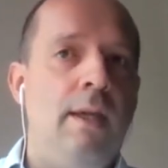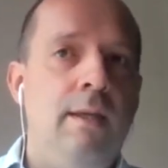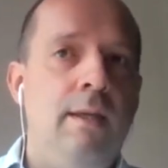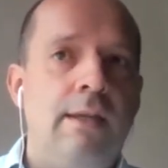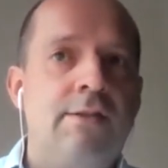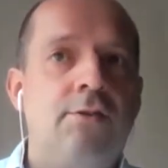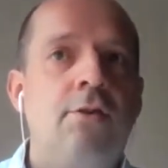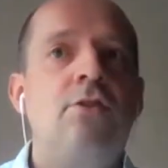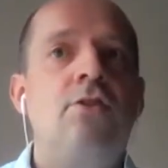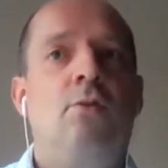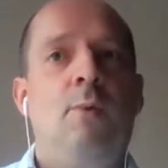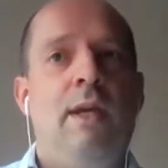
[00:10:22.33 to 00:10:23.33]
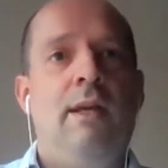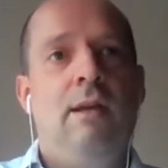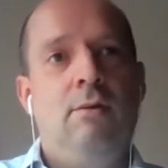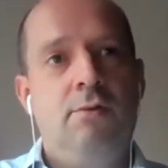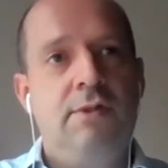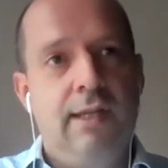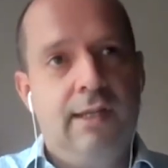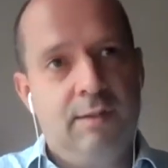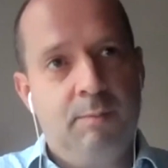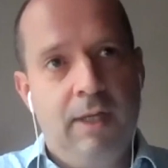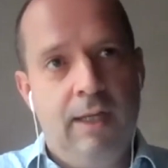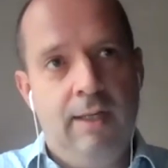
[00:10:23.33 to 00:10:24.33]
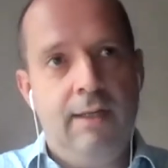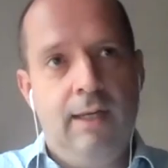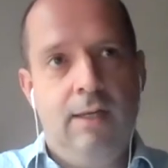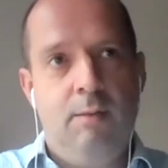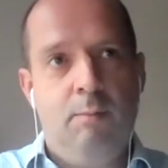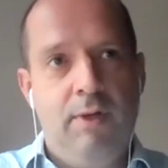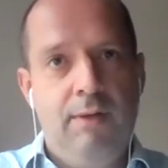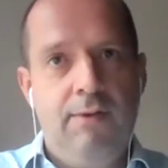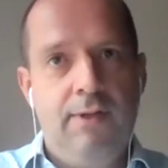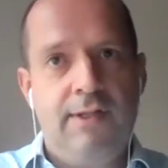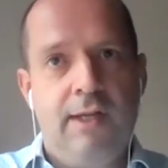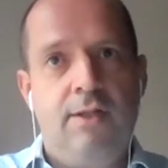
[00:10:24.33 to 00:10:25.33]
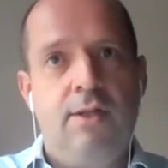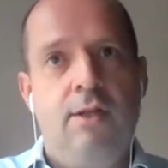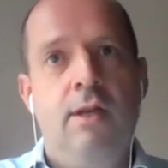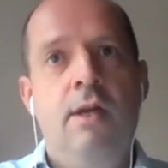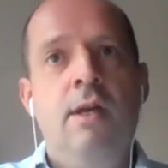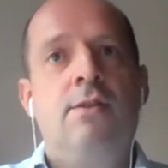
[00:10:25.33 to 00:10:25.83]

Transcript: in that structured way that Lucy explained in the previous section.